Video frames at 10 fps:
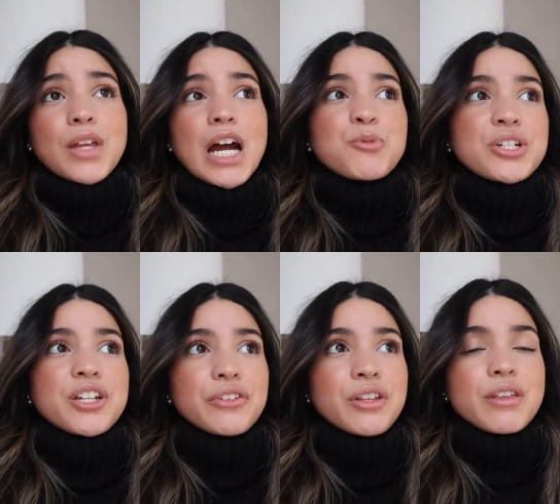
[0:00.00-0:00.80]
Um, so I
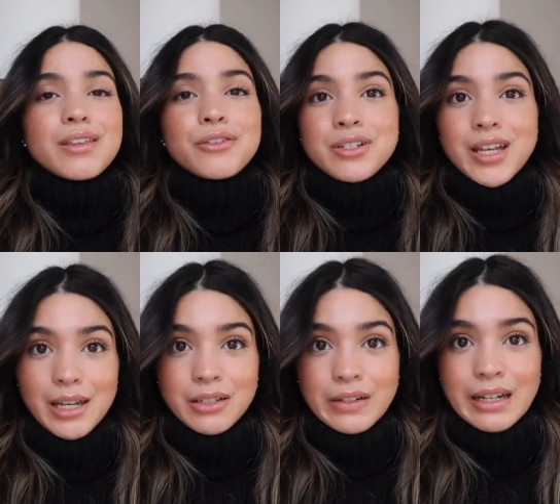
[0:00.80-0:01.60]
definitely think that their
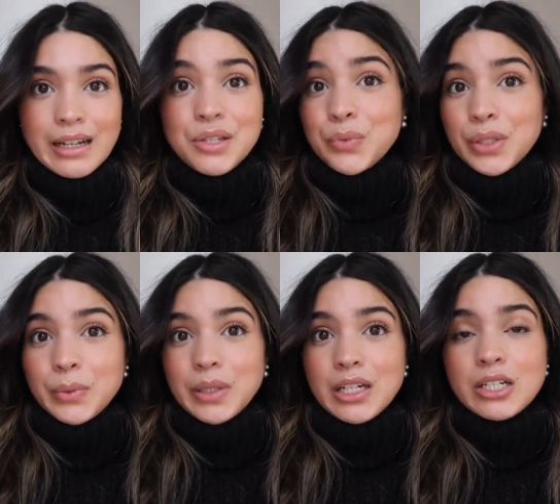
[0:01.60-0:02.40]
tailoring is really,
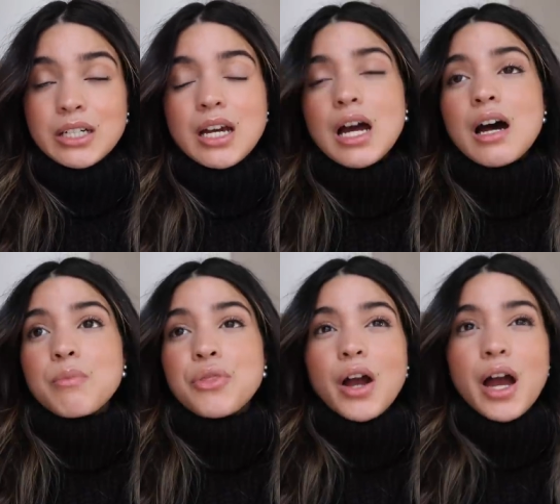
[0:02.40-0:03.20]
really good.
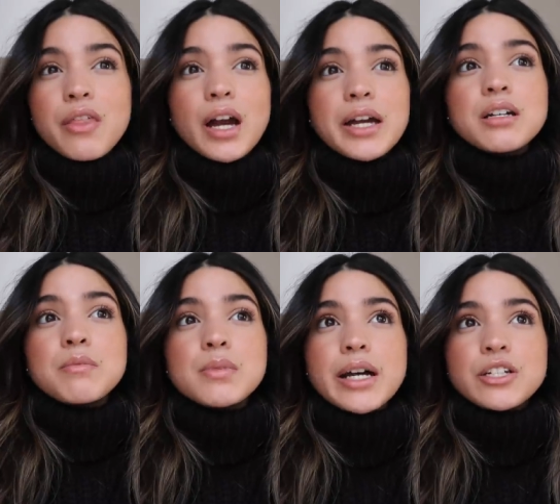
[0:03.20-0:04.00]
Um, their other
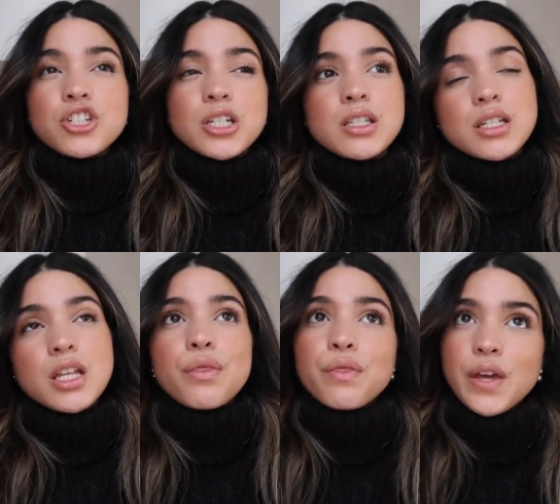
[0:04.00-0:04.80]
items, I just
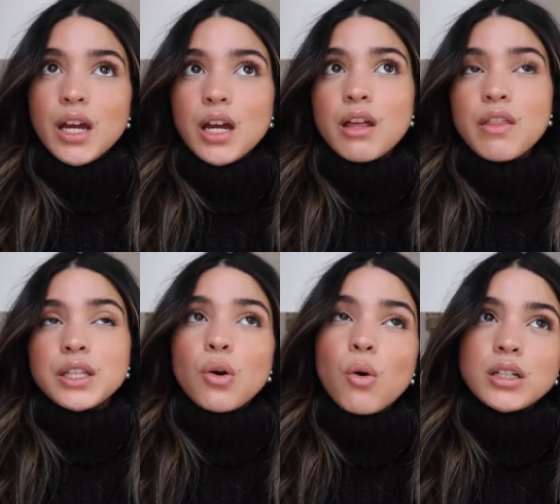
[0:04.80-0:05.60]
didn't think
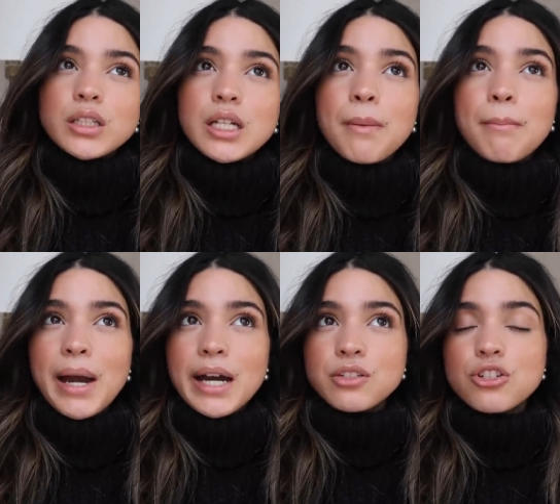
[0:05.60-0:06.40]
that the quality
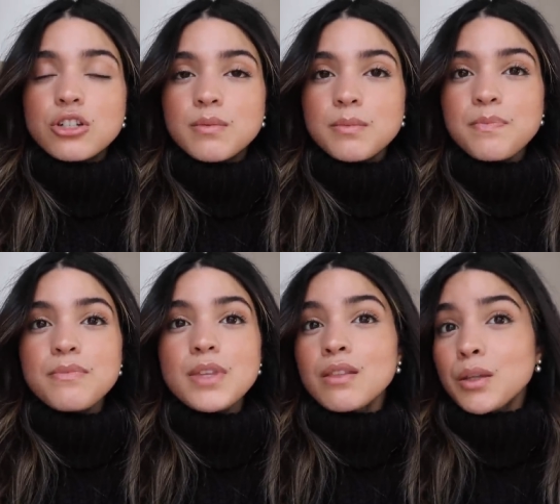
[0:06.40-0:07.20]
matched
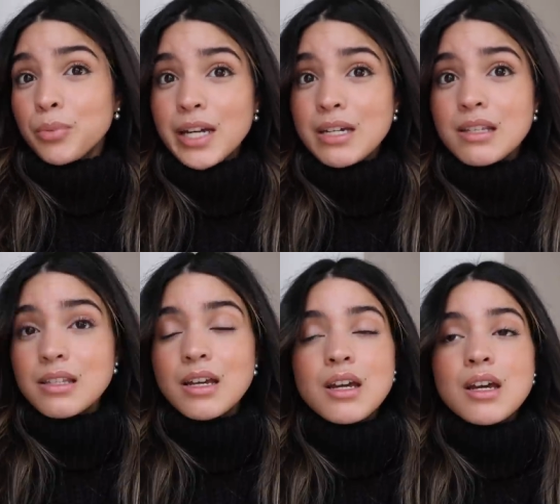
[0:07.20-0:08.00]
the
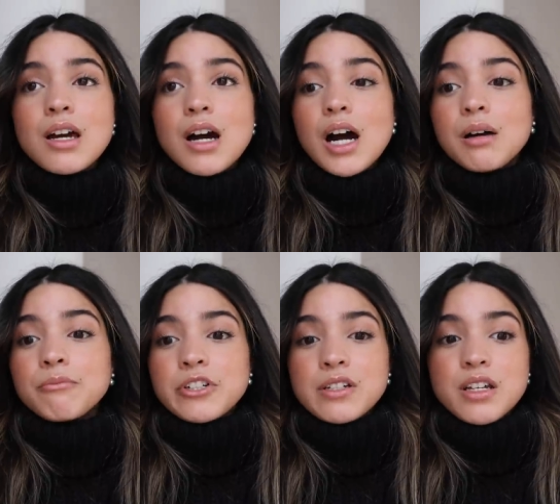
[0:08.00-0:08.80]
price.
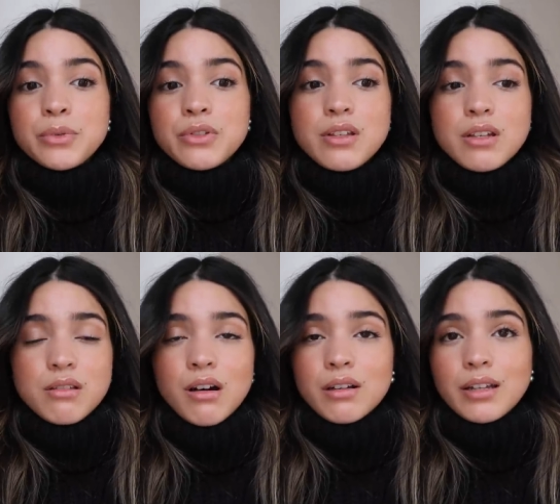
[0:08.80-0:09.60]
Um, for example,
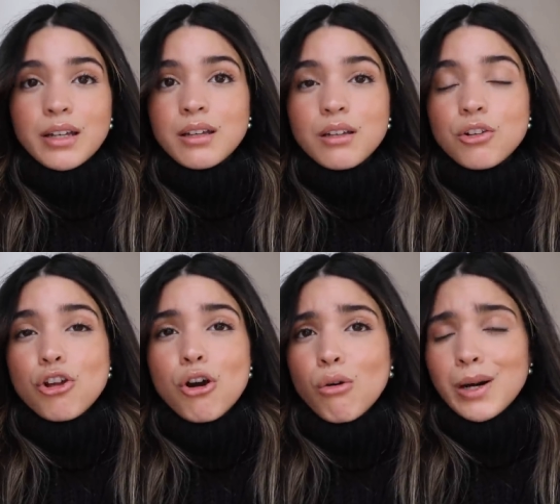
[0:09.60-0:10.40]
Saison, like
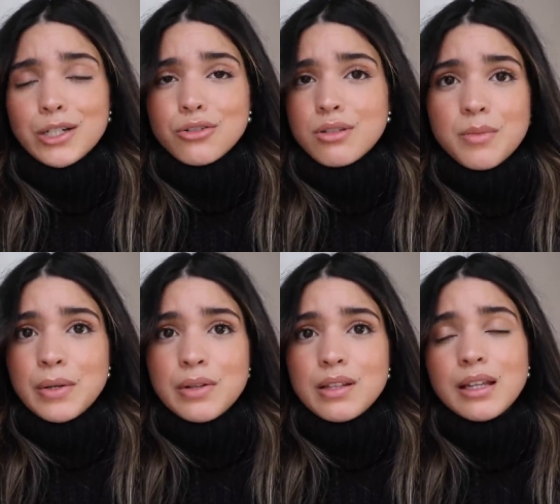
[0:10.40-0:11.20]
no questions
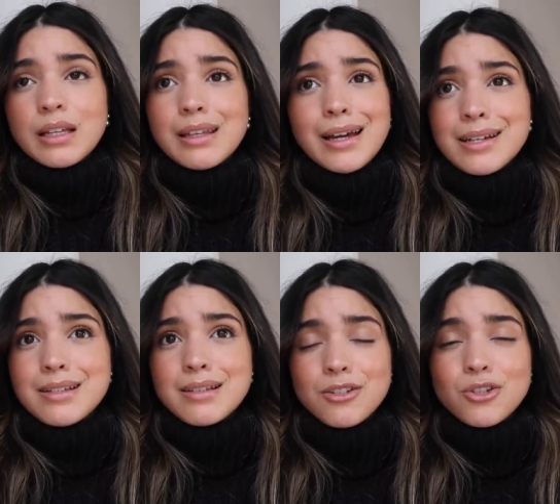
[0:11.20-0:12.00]
about it. Like,
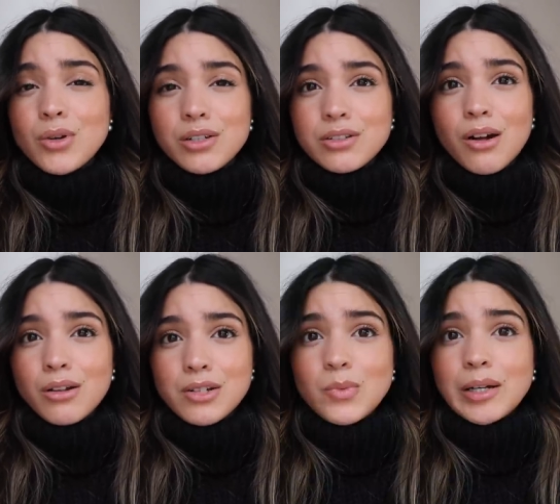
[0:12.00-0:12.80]
yes, it's a
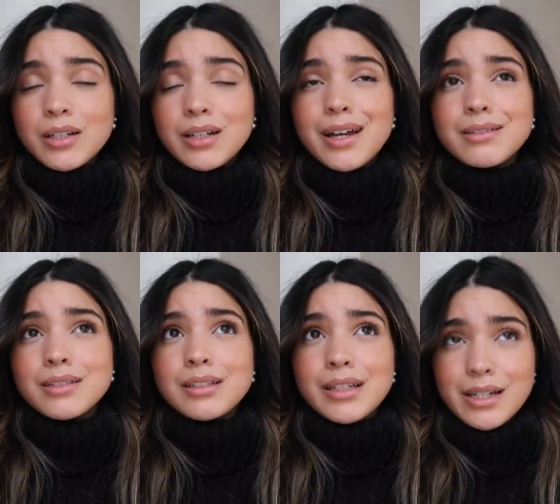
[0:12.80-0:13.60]
$200 sweater and
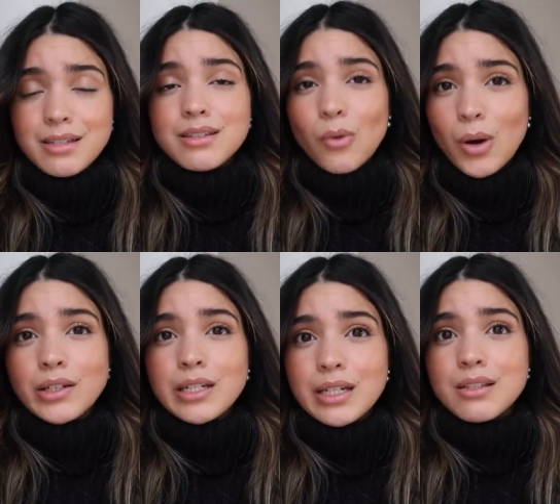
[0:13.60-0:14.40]
yes, the
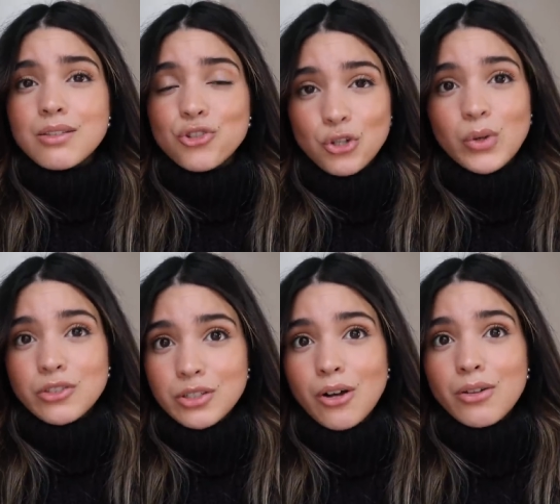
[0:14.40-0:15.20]
quality is
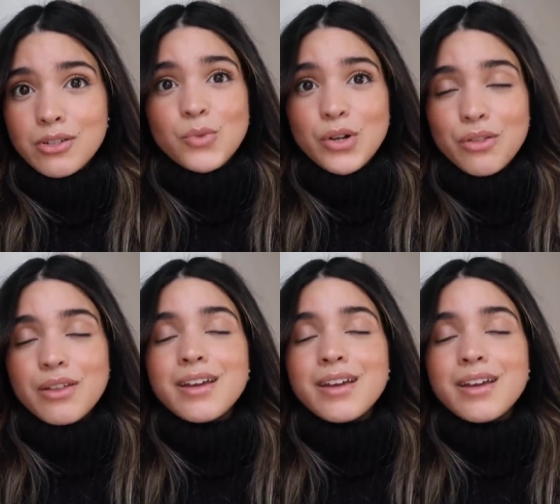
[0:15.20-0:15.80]
$200 worth.